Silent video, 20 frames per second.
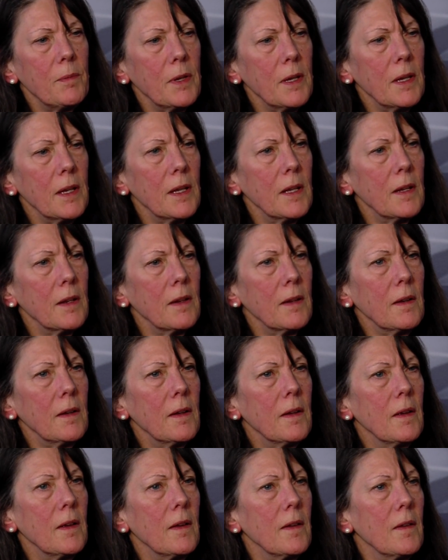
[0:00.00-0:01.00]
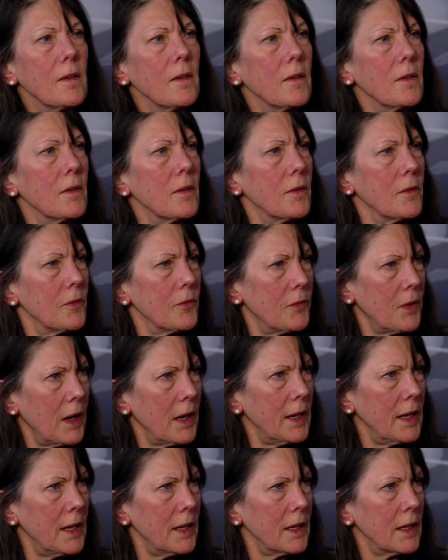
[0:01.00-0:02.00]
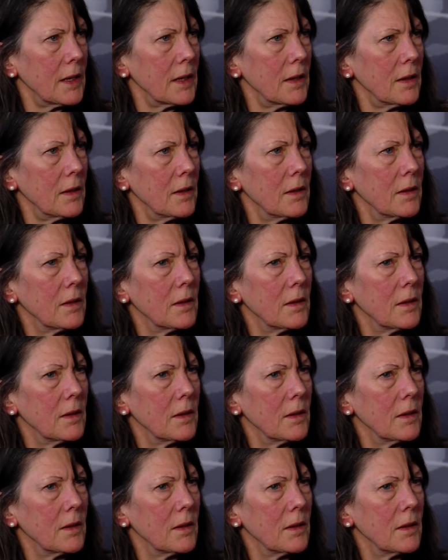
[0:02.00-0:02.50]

been fighting,